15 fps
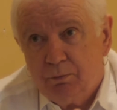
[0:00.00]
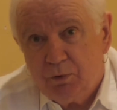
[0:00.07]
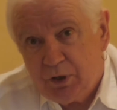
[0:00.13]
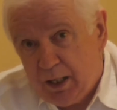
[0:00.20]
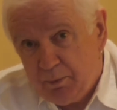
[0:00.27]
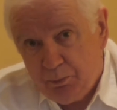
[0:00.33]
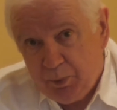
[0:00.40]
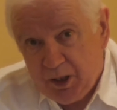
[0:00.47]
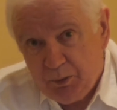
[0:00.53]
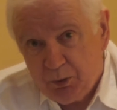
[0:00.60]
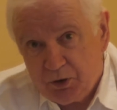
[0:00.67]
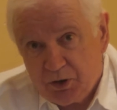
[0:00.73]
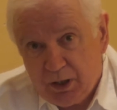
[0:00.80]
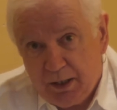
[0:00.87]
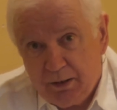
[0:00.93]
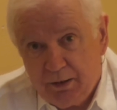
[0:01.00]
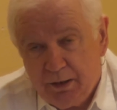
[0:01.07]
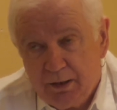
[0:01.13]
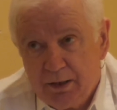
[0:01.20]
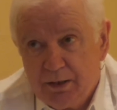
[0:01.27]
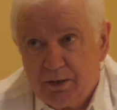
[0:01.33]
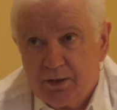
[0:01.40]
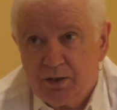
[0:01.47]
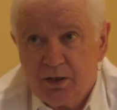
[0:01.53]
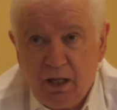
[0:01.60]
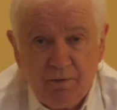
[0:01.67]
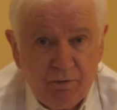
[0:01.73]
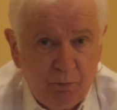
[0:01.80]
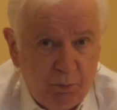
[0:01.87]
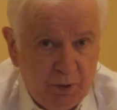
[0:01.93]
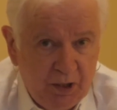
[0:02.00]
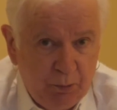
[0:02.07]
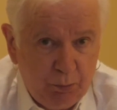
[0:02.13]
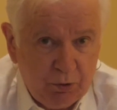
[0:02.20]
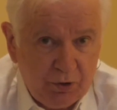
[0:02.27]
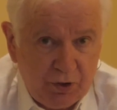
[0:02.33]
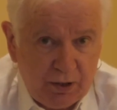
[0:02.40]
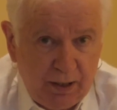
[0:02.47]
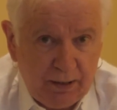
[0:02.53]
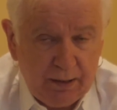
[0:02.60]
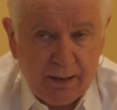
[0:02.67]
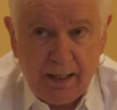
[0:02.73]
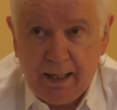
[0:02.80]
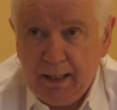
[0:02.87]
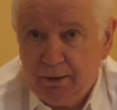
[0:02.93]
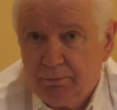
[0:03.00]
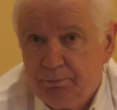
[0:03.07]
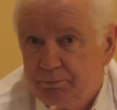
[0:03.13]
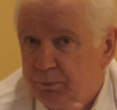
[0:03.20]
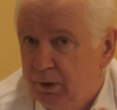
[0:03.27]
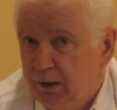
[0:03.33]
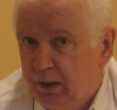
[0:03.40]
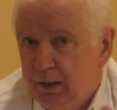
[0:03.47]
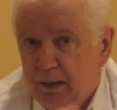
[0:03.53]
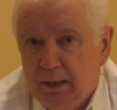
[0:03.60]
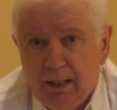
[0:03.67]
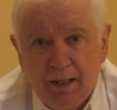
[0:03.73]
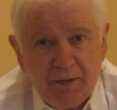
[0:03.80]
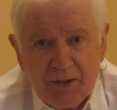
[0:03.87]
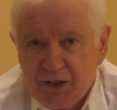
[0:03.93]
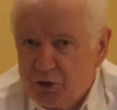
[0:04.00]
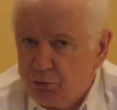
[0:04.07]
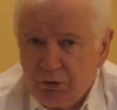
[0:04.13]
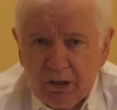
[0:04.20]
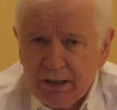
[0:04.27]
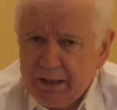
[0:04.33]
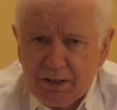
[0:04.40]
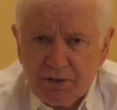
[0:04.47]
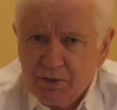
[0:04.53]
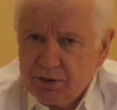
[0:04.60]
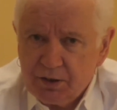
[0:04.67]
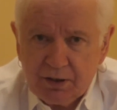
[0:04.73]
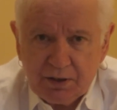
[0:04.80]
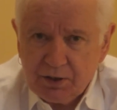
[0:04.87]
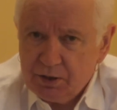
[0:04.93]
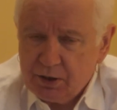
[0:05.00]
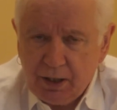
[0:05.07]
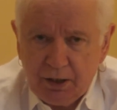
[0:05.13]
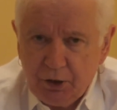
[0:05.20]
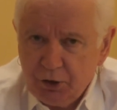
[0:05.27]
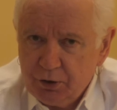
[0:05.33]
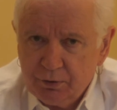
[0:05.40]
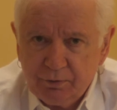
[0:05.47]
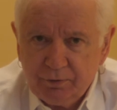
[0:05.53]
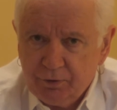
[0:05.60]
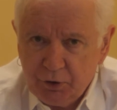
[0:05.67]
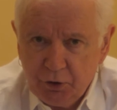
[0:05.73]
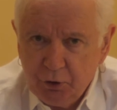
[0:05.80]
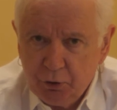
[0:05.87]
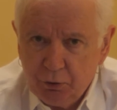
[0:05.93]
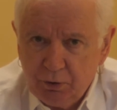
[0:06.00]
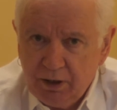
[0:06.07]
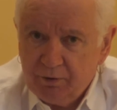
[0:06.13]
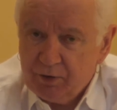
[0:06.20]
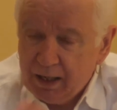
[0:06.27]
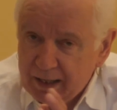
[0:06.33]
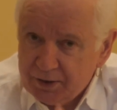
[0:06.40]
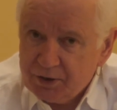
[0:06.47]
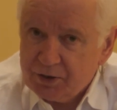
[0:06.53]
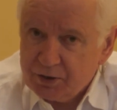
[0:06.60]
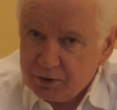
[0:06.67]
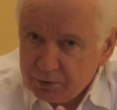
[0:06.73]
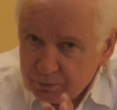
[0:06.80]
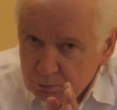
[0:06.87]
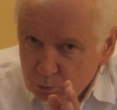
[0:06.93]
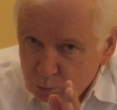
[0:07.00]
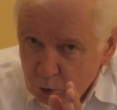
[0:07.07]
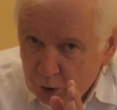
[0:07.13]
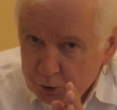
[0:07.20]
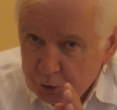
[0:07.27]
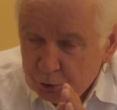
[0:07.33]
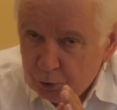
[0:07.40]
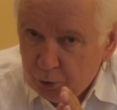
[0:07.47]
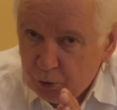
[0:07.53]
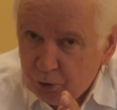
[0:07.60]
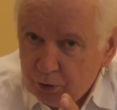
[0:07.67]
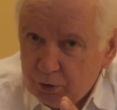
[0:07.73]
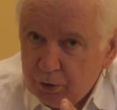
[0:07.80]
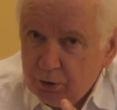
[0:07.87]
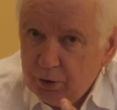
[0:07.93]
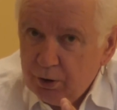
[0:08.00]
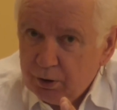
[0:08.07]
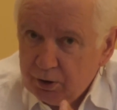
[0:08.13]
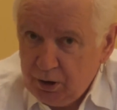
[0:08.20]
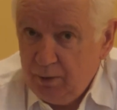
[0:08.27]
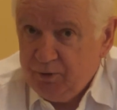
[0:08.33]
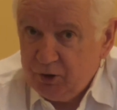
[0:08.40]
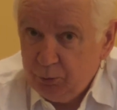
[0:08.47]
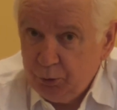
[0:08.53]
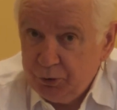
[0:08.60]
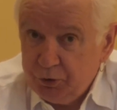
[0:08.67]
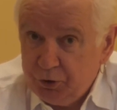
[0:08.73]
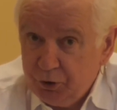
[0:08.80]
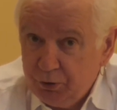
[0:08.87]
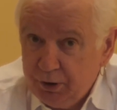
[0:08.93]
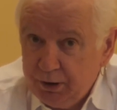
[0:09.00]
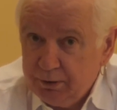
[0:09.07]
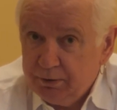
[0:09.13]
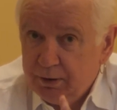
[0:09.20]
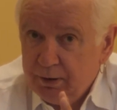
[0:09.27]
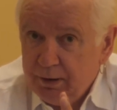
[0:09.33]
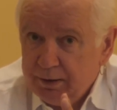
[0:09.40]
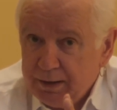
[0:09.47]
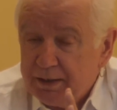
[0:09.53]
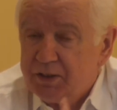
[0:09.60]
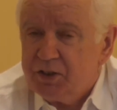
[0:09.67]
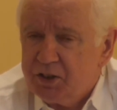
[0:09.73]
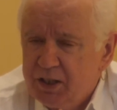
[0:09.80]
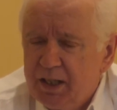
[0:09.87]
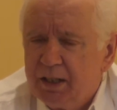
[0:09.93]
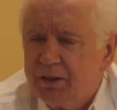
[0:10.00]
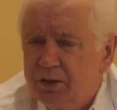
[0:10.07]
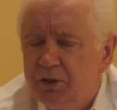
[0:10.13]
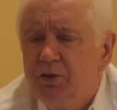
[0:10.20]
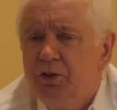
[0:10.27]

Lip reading: 10 people said this, 7 people said that, this really isn't a dissertation for you. If that's what you're comfortable with doing, then stick to